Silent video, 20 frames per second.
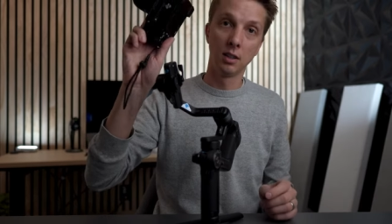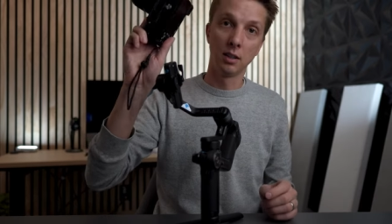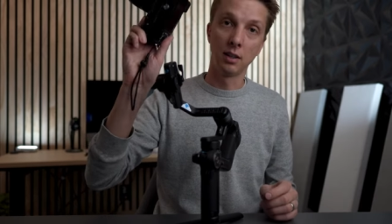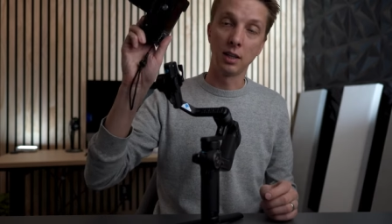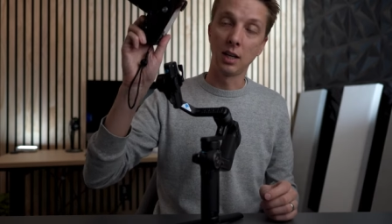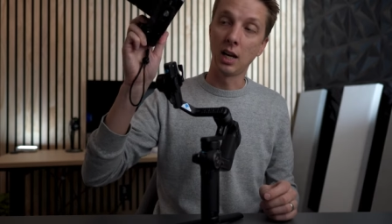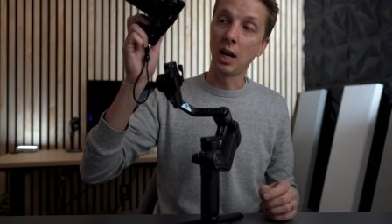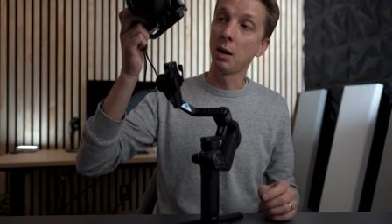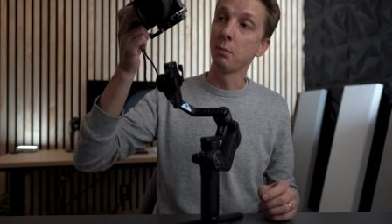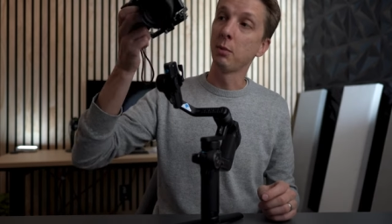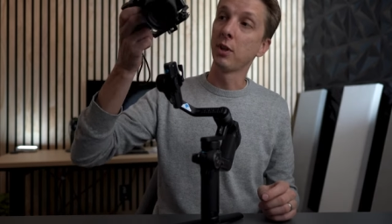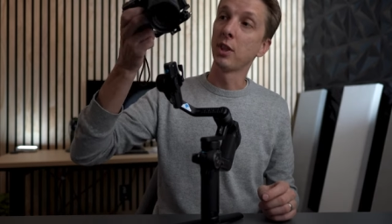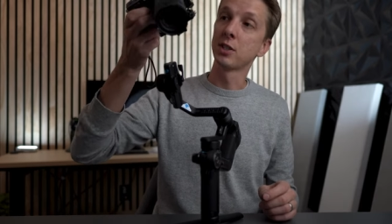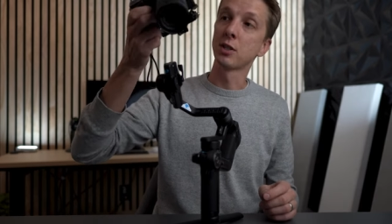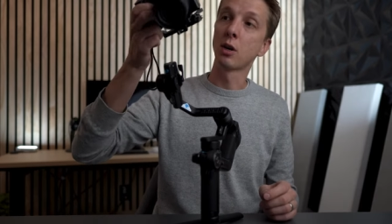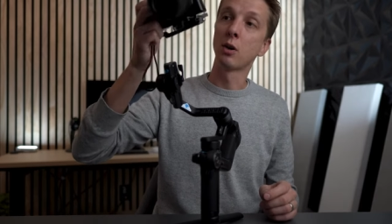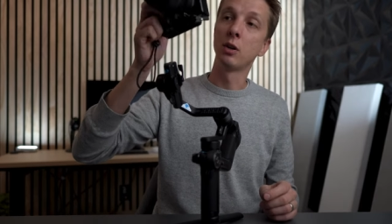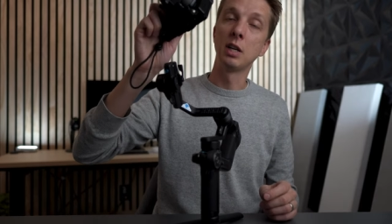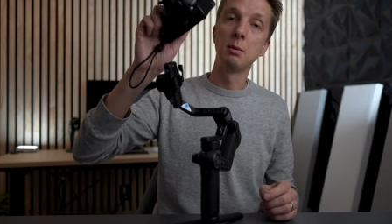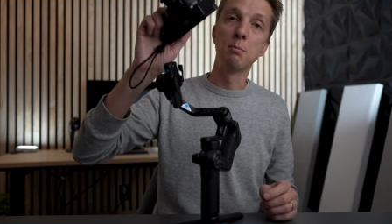the camera that's
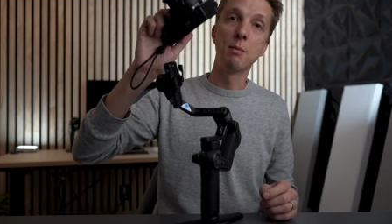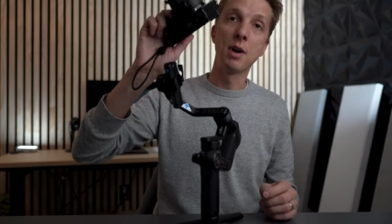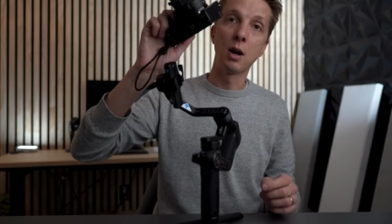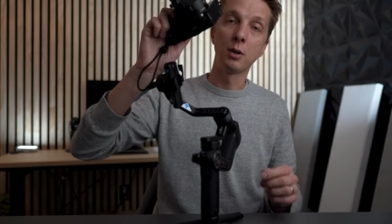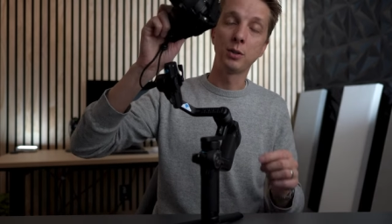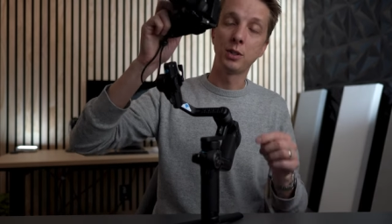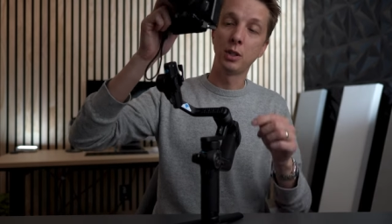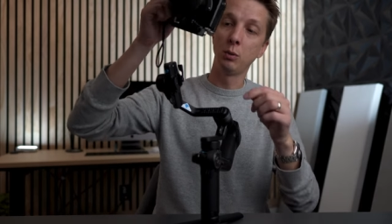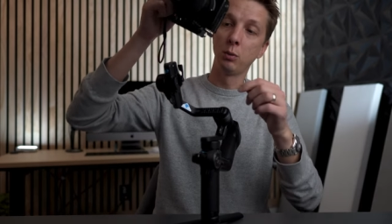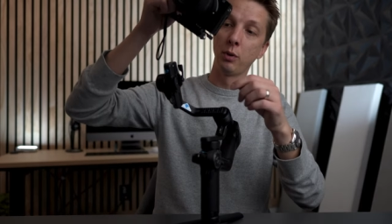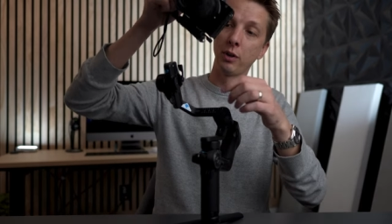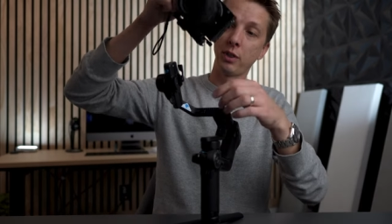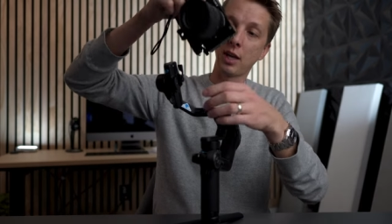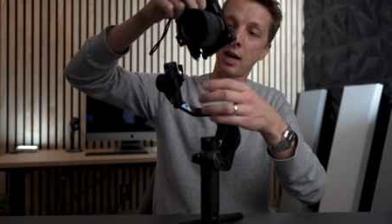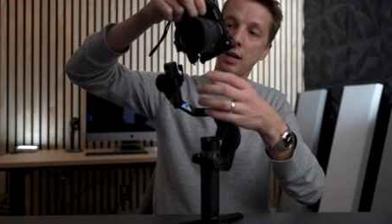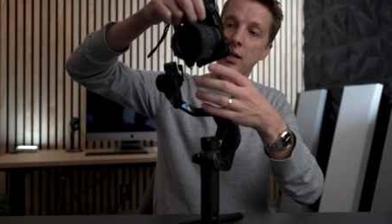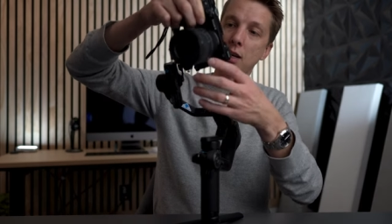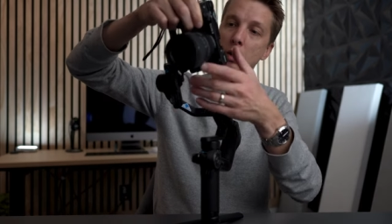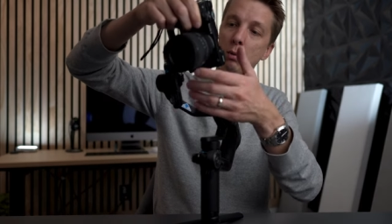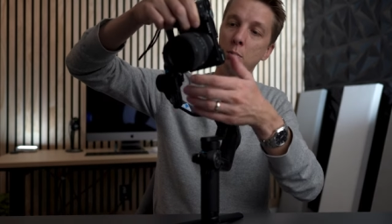already mounted with
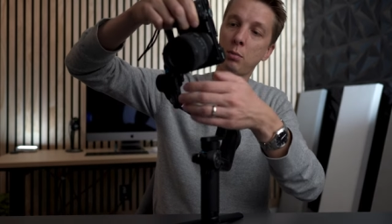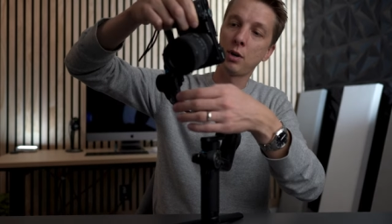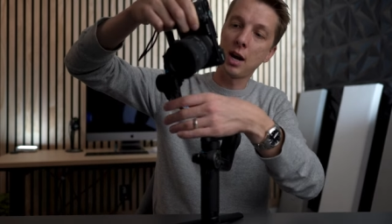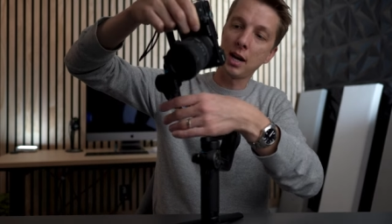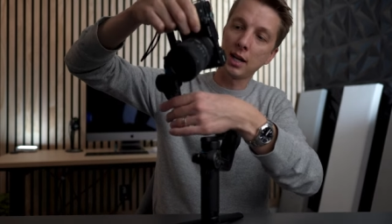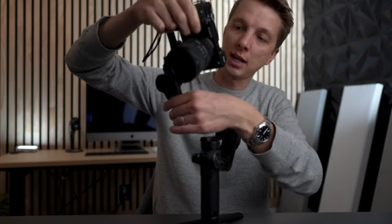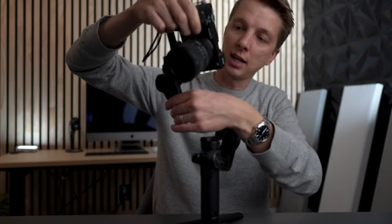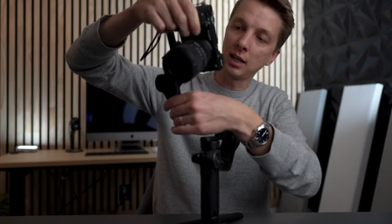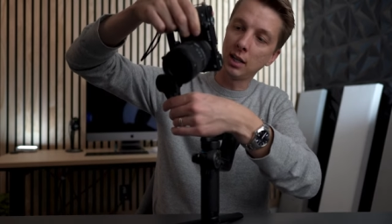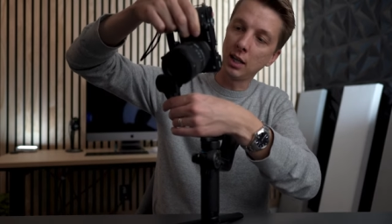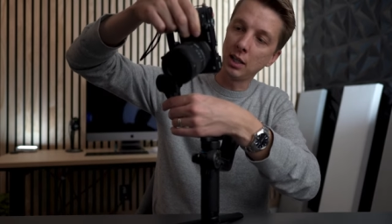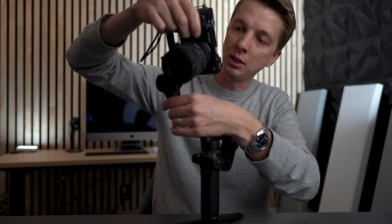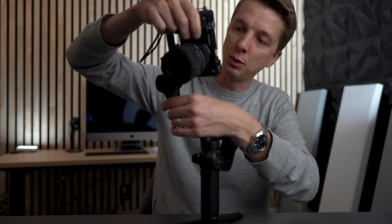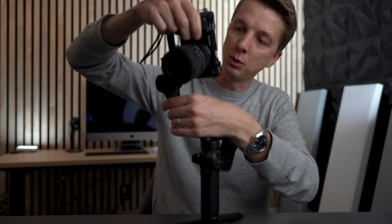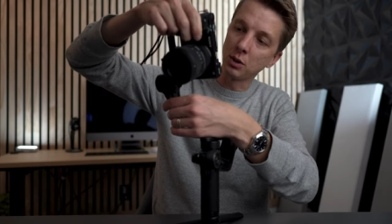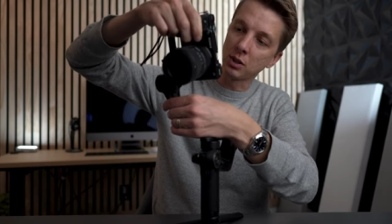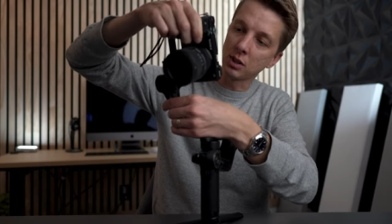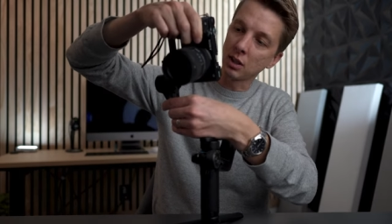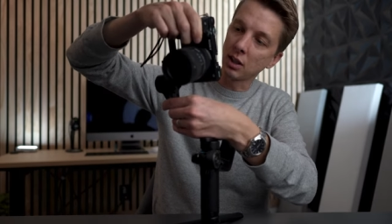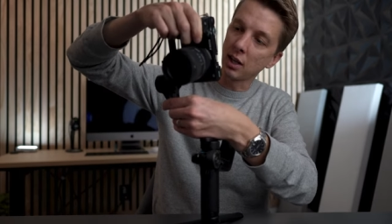that L bracket and
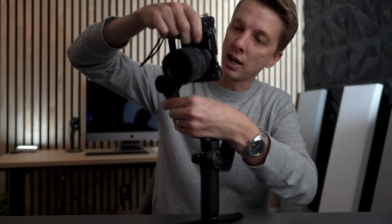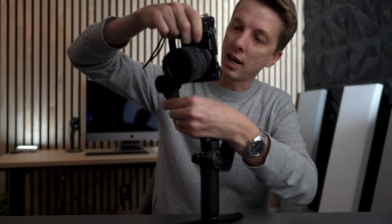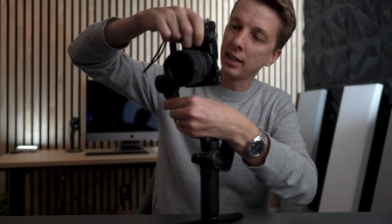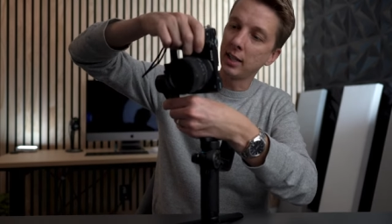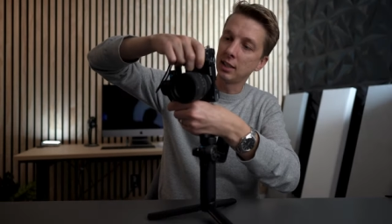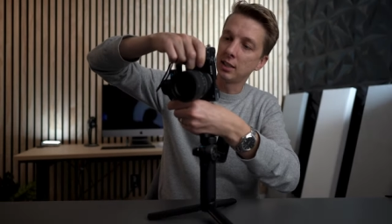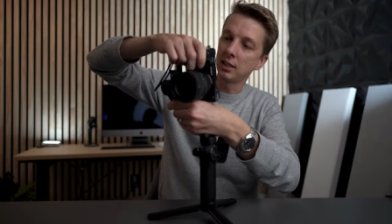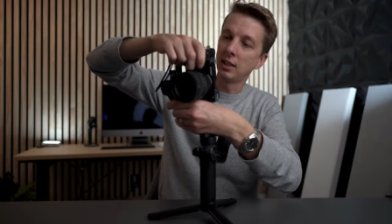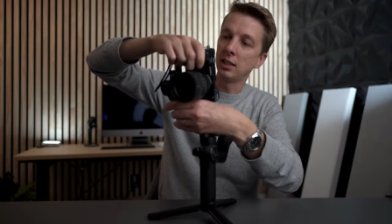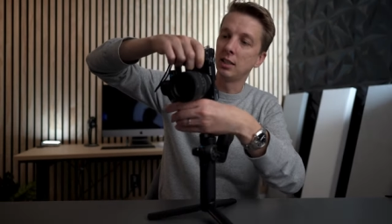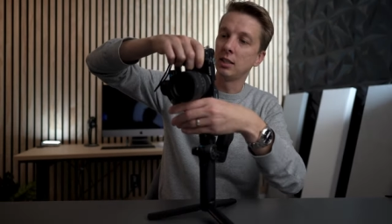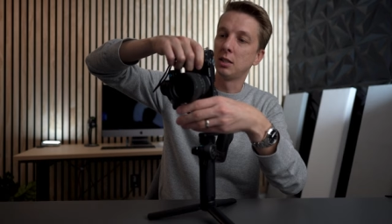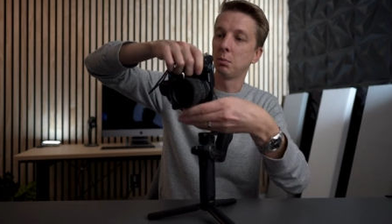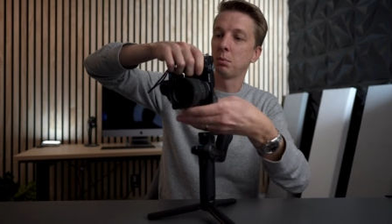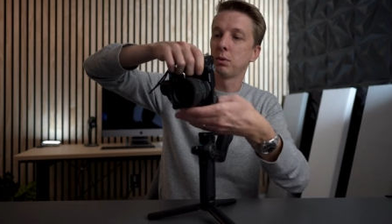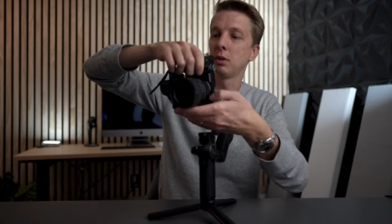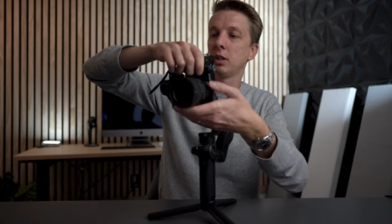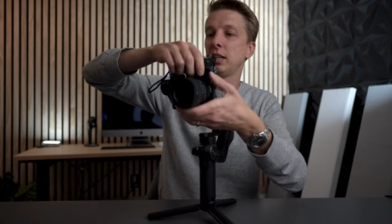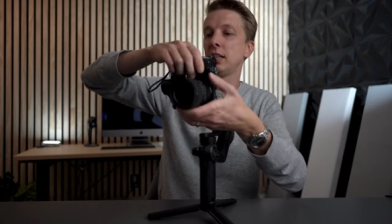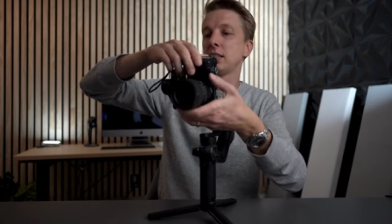you slide it into
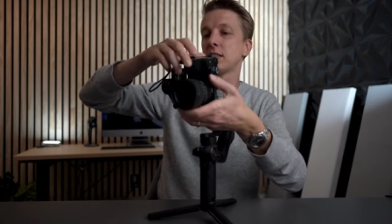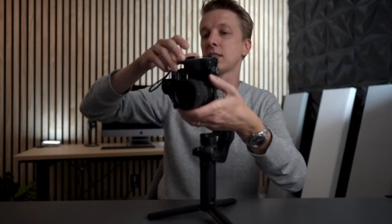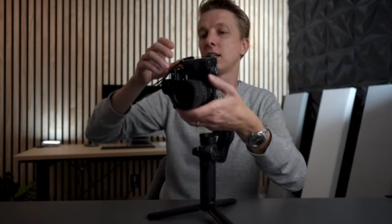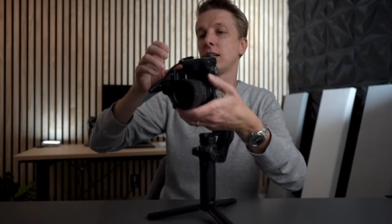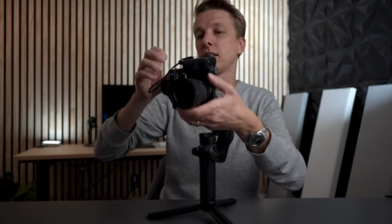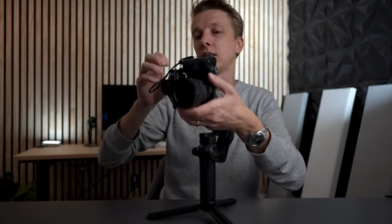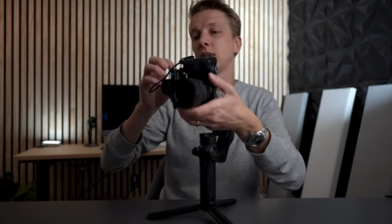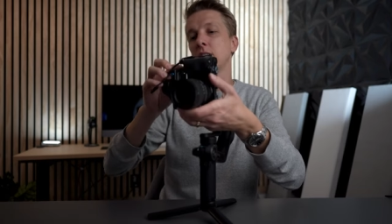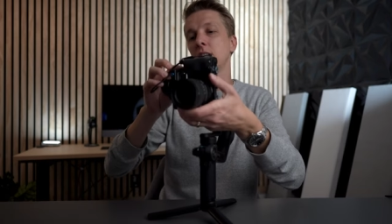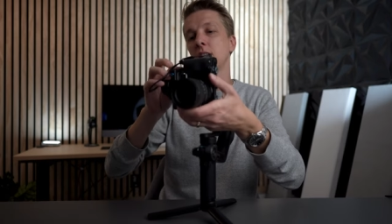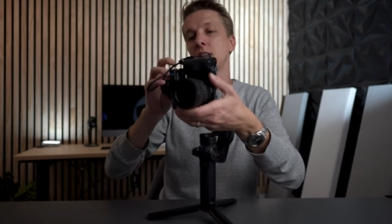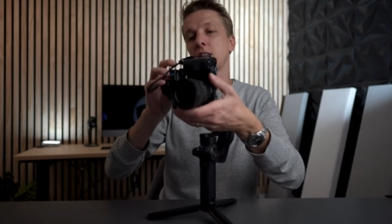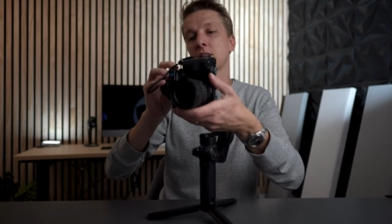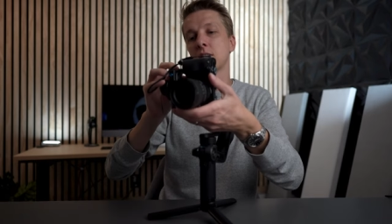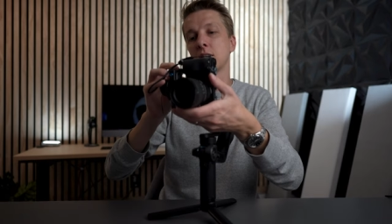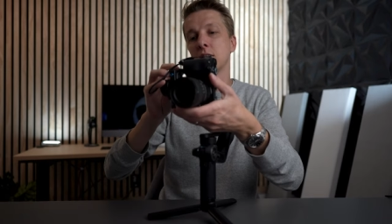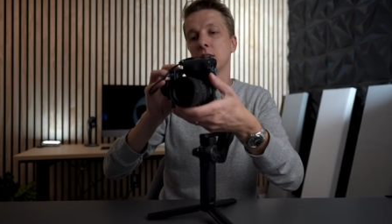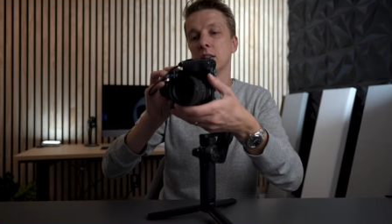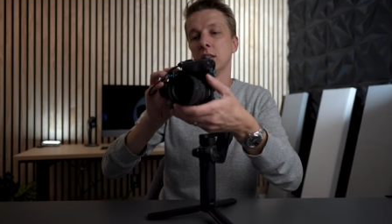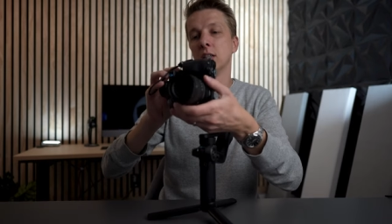place like
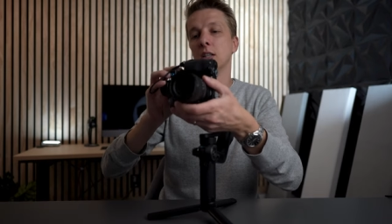this.